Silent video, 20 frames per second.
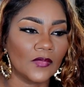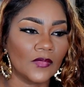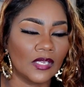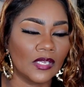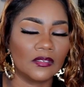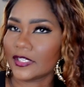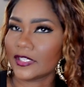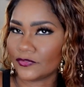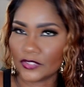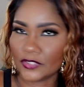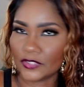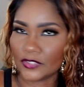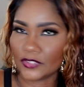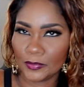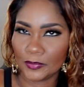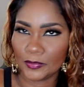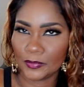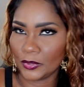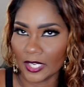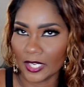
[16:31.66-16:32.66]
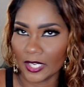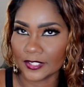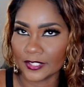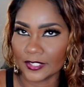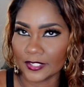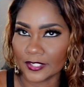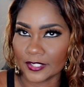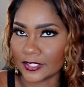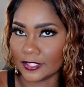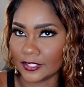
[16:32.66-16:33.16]
Accessories Beauty
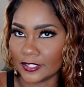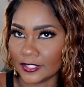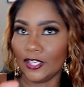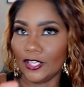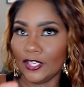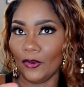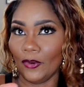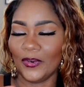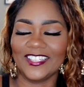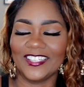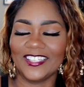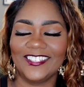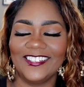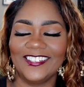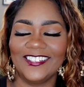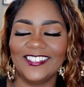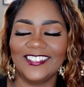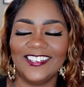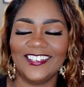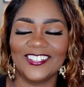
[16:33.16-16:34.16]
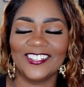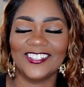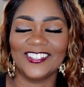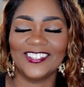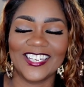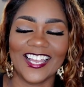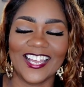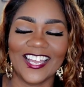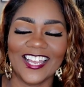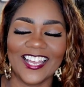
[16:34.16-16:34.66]
LLC. Good Lord. Anyway,
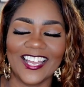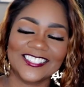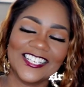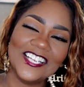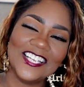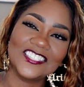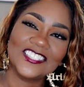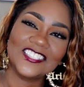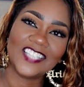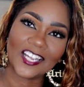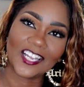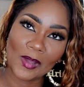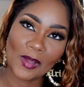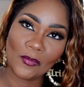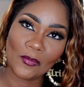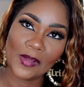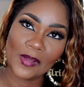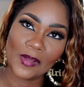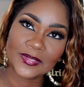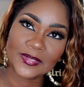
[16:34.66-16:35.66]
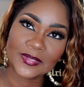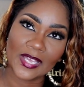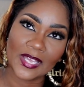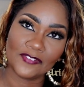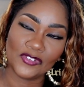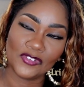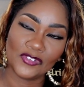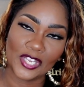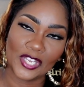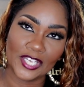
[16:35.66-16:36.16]
guys, check out my website
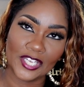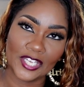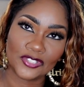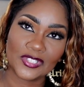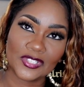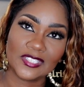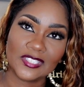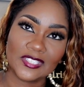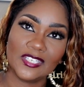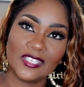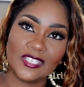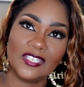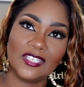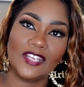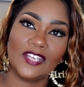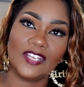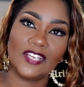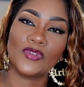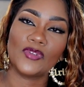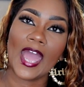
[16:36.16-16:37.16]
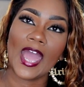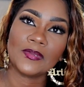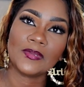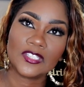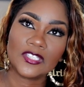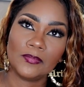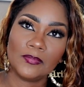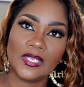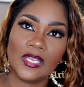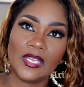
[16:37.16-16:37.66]
if you're interested. If you happen
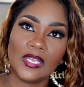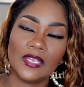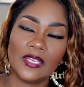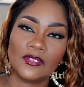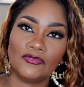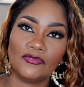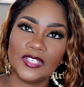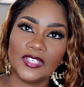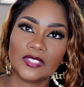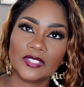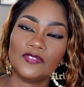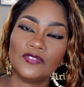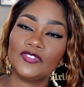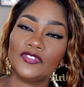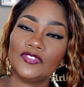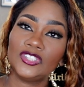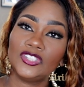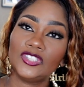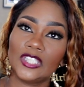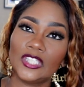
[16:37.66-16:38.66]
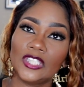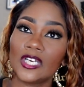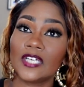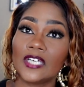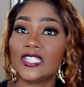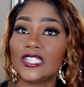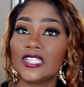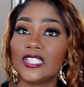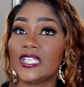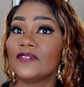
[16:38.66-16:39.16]
to be in the Richmond, Virginia, or
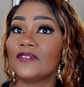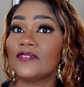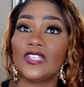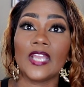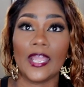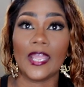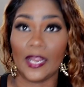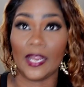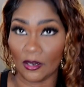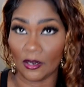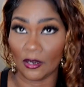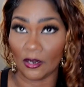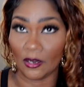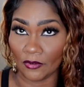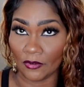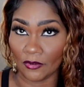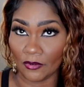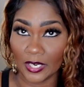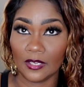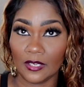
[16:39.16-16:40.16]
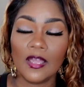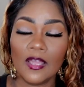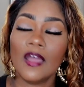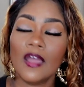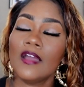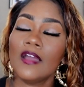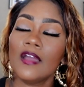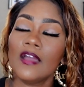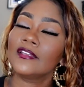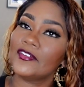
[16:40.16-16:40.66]
DMV area,
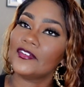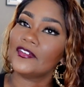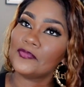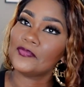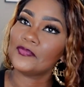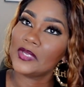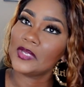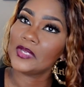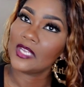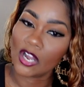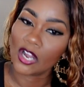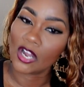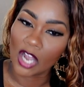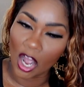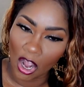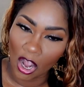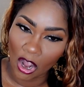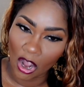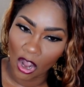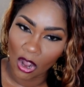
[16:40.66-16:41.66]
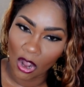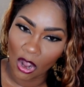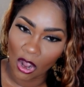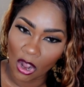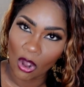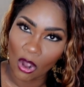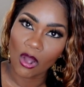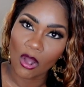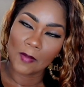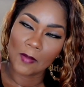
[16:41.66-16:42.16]
give me a
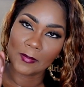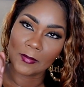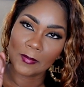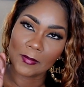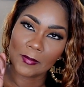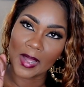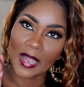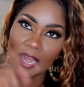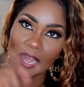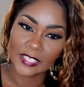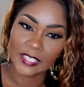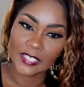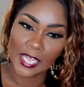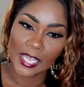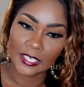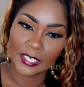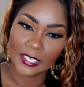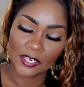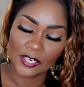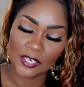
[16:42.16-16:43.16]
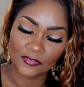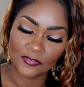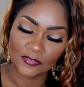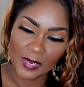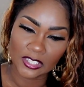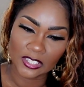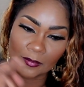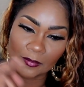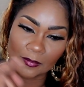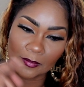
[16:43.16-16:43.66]
call. My contact
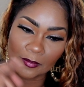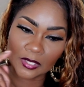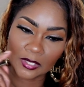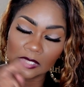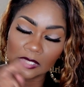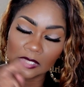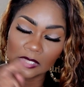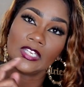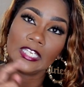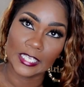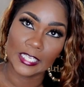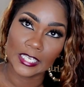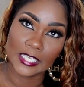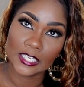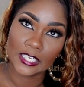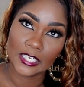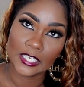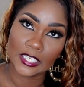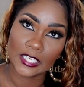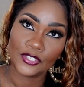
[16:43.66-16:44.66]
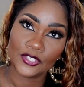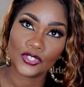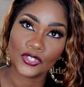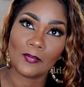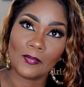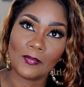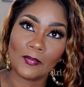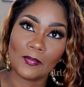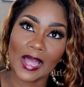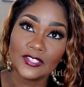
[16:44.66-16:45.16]
information, I'm going to leave a link to
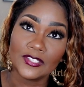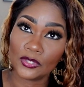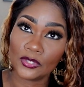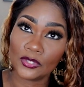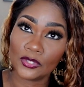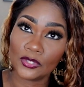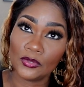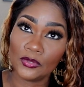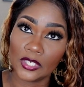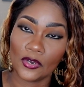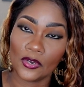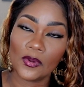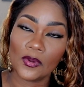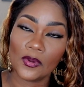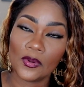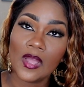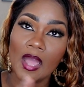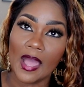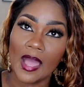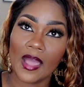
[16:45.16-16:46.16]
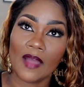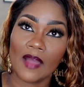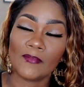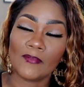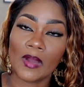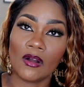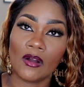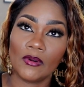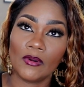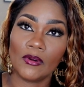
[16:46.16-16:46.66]
my studio. I have
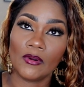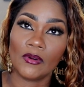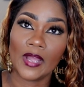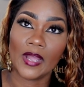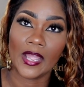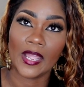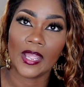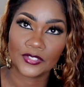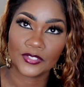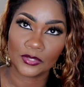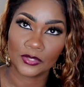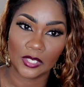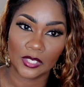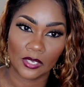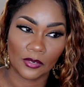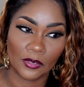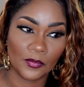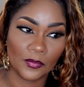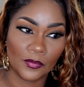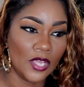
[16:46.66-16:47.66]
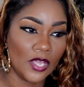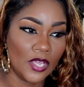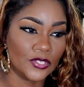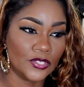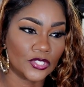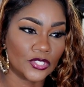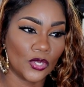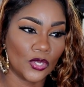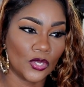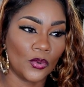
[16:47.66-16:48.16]
my own hair studio.
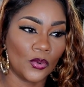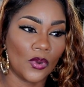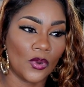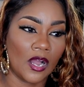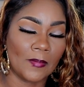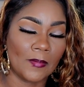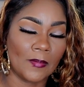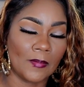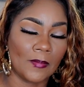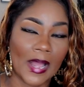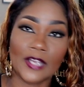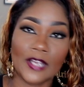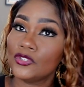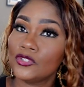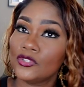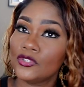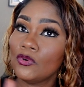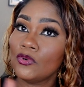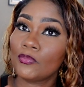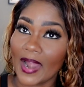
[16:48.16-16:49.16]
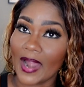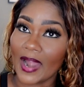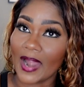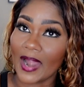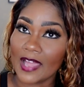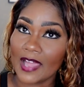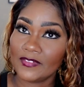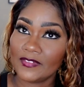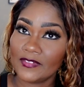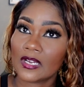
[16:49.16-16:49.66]
So I do
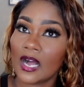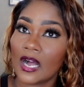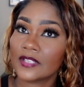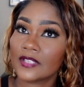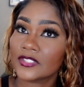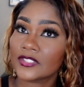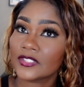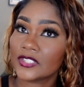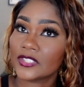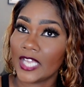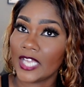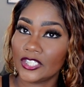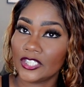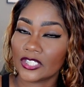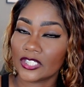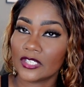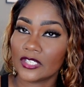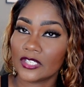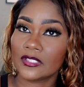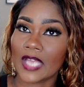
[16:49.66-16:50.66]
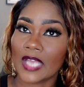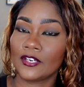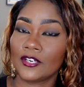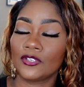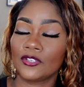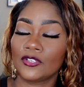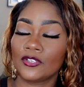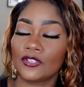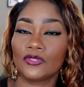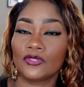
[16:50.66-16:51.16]
private consultations. I
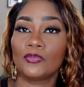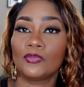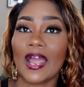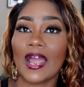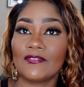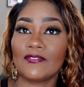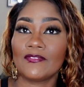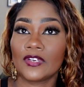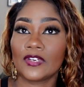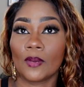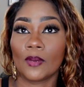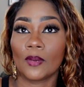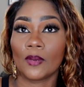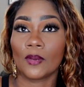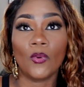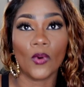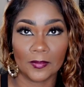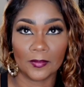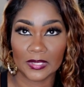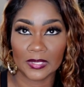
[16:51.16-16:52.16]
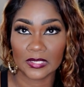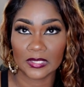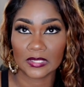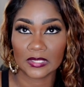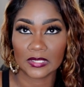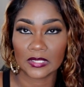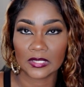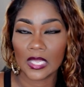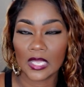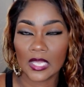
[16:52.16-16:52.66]
do private
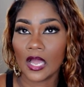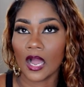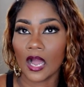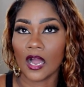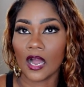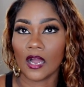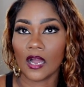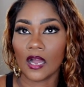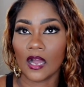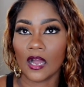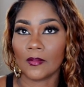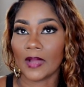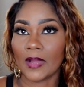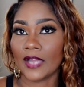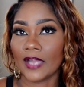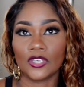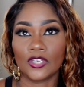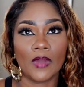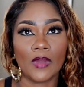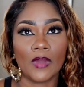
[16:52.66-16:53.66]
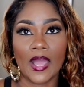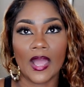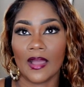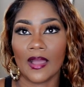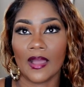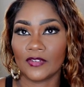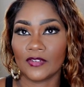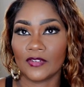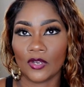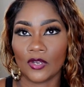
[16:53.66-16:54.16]
appointments. I don't
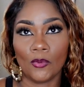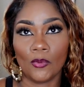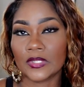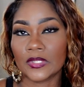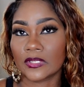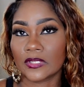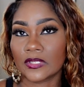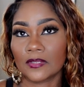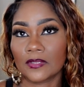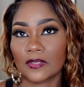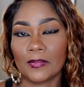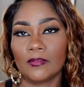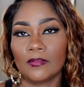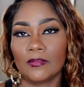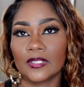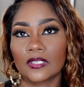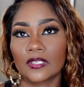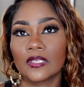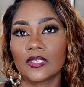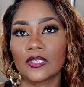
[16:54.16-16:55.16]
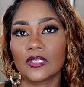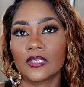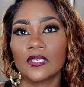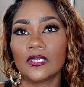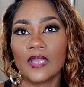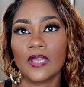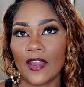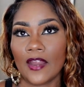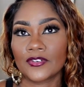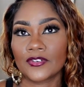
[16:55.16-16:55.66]
have an open to the public
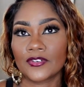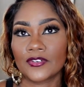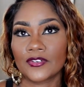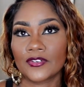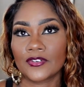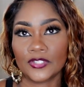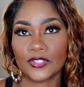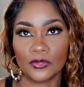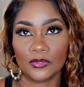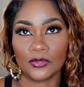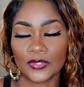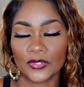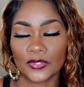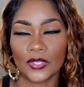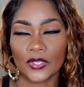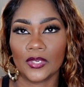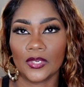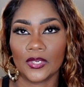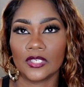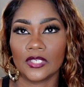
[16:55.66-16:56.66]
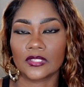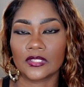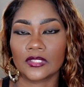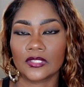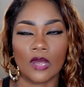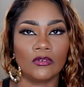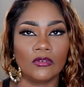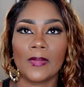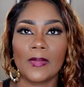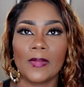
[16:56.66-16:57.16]
hair studio. So it's
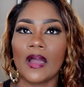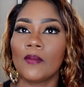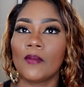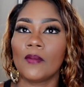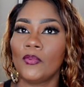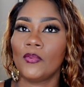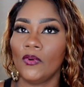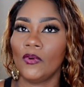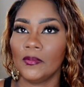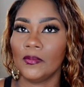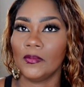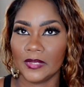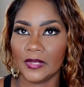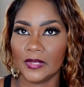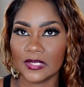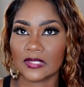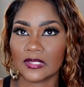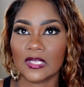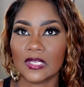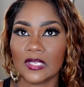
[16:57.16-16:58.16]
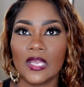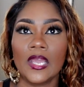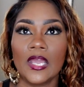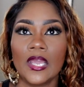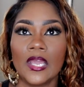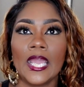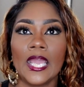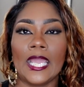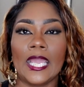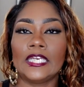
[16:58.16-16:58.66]
only by appointments,
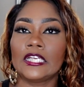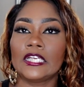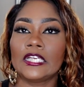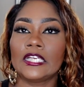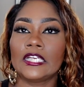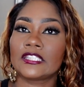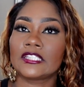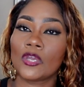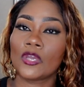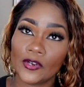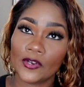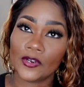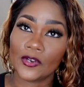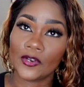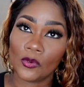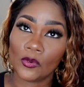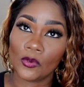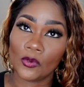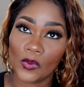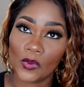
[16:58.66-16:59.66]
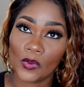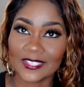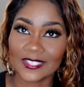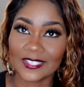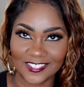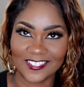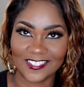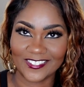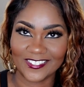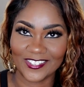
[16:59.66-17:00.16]
and it is a one-on-one
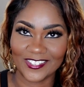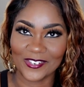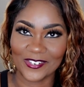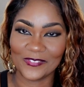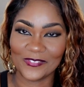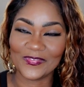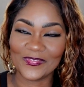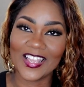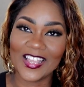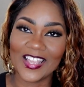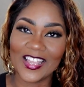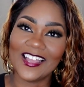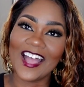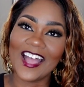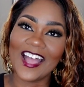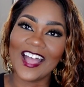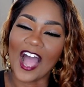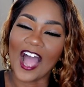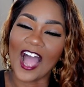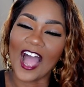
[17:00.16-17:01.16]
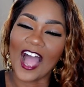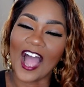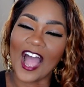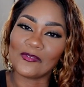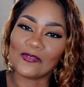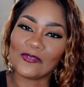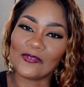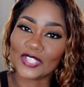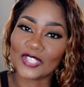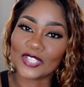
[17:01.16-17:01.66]
session. So I will
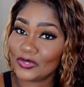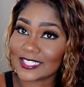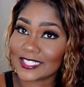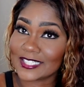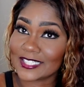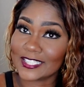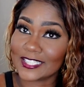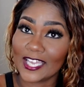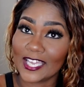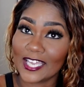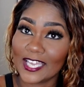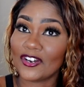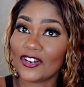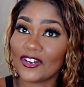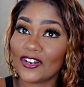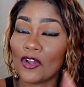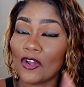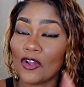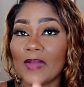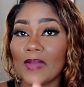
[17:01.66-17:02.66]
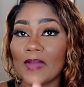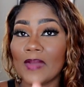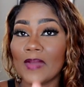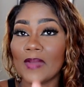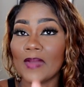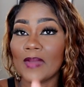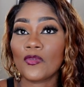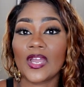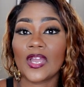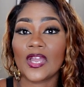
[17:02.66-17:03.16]
talk to you guys later. Oh, and by the way,
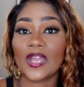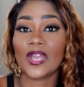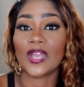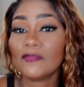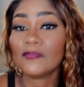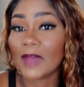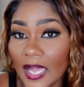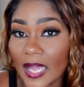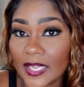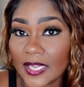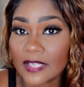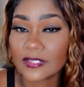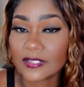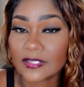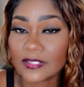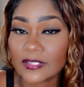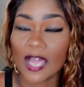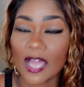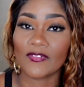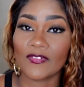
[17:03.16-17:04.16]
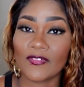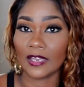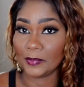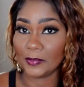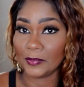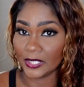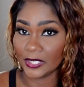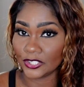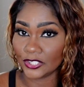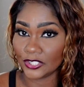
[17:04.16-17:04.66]
a lot of my clients have
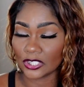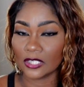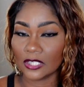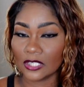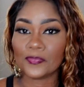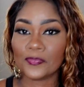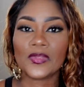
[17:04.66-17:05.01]
alopecia,